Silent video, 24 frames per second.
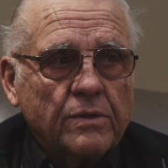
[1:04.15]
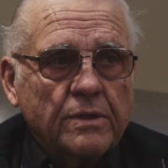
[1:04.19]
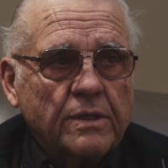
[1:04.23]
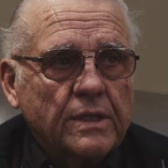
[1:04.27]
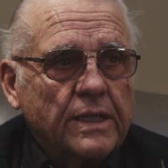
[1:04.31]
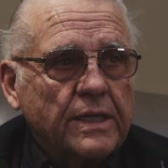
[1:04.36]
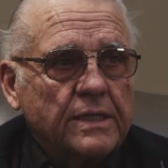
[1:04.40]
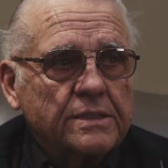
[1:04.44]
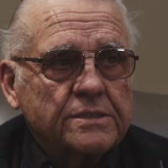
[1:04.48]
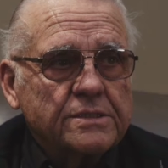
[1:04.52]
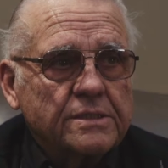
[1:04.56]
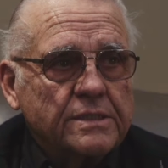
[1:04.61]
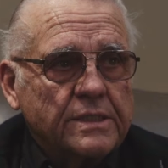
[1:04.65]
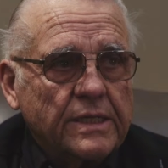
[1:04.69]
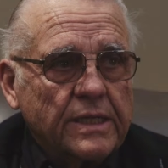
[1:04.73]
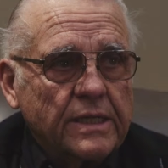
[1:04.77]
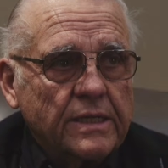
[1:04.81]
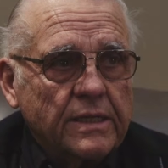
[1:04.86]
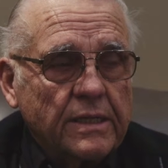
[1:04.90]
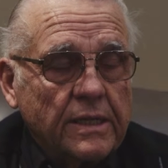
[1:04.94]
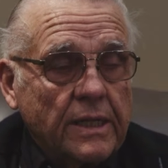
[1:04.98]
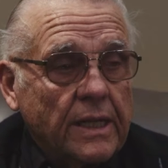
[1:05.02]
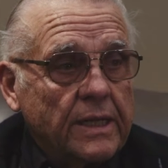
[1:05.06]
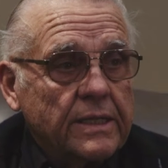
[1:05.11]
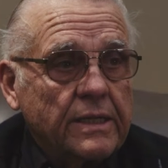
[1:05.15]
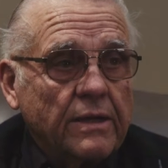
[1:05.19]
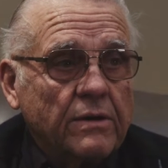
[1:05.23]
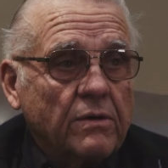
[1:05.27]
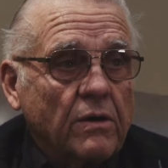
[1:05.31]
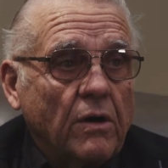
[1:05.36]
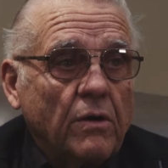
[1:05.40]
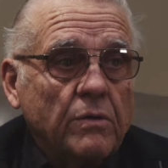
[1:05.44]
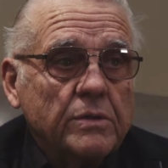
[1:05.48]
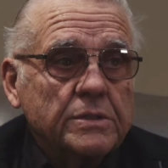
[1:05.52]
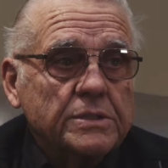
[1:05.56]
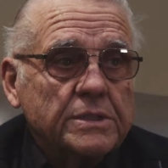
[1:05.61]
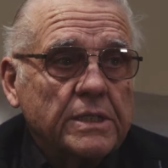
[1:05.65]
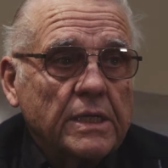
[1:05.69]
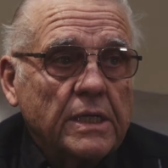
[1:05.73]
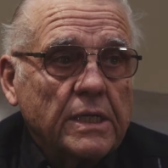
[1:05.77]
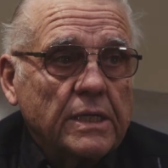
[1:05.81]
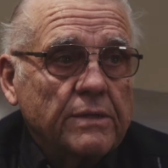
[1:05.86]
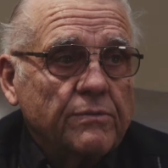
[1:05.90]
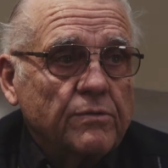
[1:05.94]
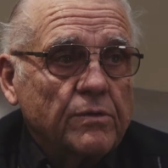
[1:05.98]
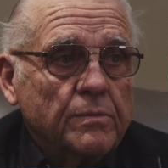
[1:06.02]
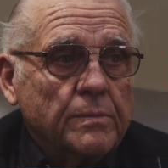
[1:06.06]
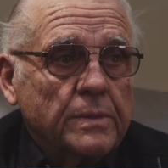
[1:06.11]
wouldn't hesitate. And I always
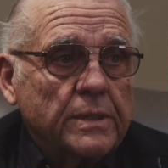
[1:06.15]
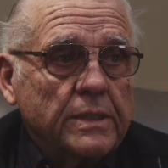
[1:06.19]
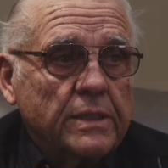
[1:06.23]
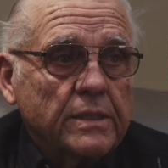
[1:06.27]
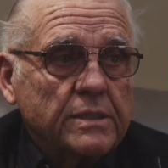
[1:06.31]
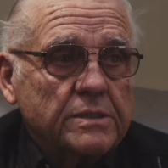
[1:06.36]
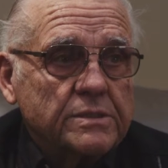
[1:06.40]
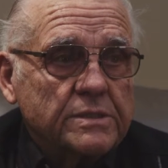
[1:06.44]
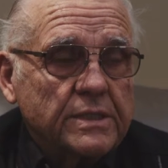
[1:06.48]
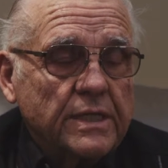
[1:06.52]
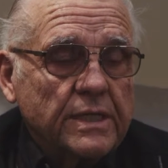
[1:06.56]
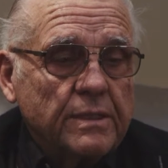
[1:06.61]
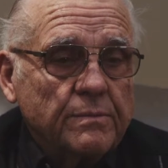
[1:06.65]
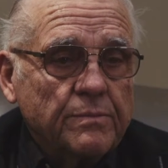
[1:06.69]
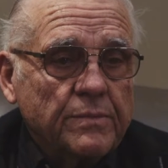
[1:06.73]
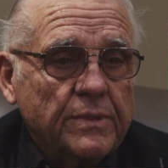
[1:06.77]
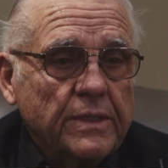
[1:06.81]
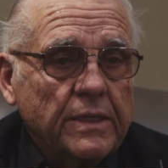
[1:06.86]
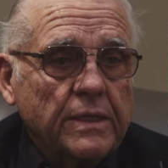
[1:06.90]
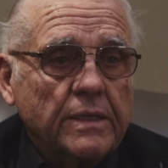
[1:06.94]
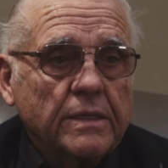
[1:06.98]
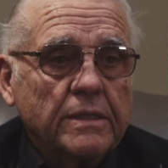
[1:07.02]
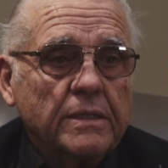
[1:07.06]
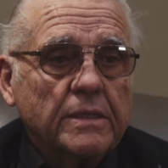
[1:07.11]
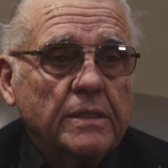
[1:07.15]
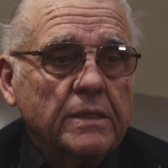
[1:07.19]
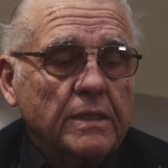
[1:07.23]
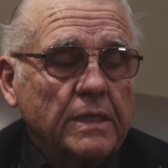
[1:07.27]
tell everybody the same thing.